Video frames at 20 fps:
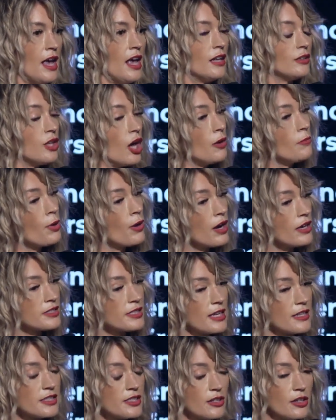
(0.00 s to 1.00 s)
loan
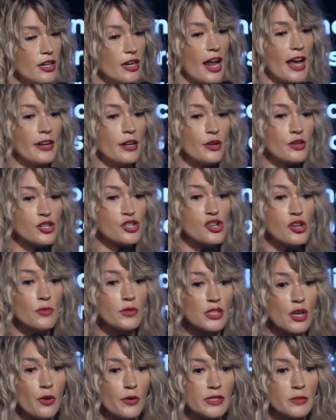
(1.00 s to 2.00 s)
processor and I noticed she
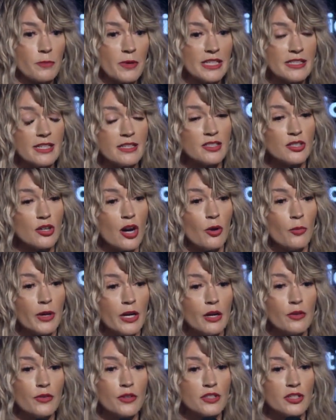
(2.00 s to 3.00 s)
was always busy. So I went
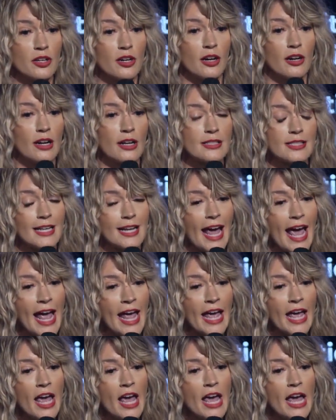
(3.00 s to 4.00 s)
over to her and I said,
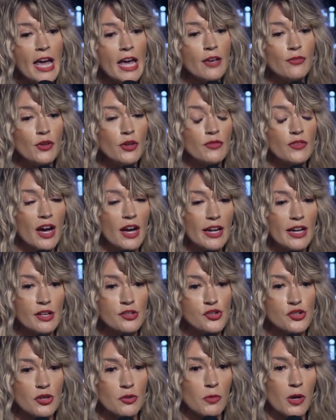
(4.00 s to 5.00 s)
hey, if you've got
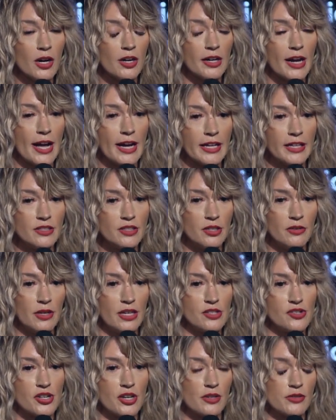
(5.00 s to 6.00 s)
extra work, I can do
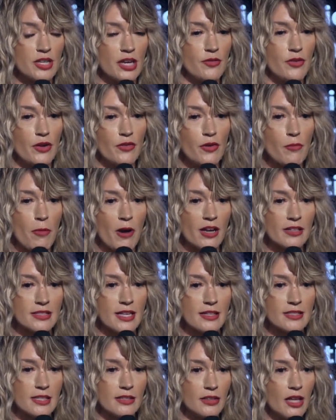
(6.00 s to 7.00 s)
it. She goes, have you ever
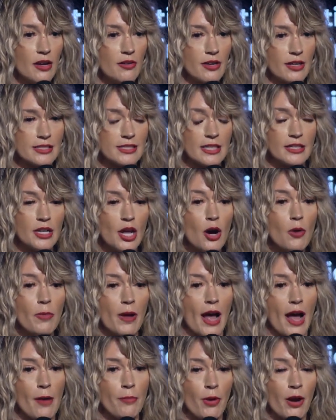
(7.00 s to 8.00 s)
processed a loan? I said, no,
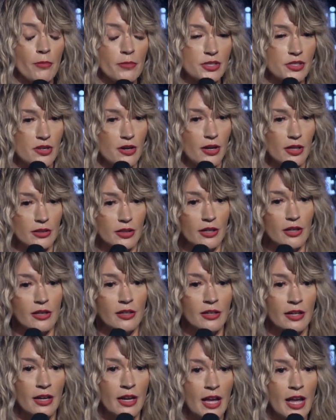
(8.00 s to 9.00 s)
but I promise you I'll
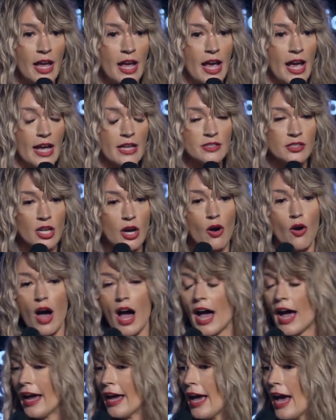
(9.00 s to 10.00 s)
learn. And so
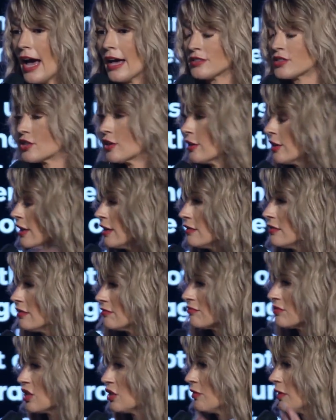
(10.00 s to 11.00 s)
I started
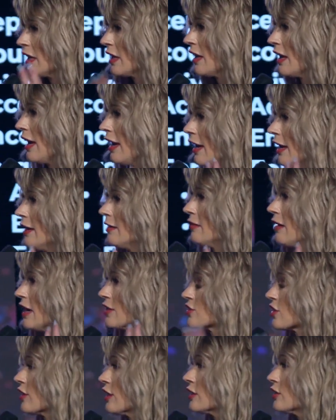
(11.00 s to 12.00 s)

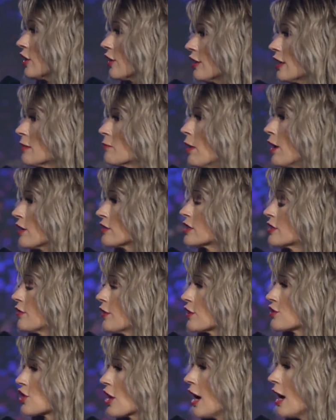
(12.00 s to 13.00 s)
learning parts of
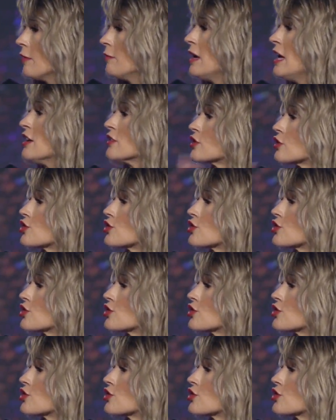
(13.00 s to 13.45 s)
her job. So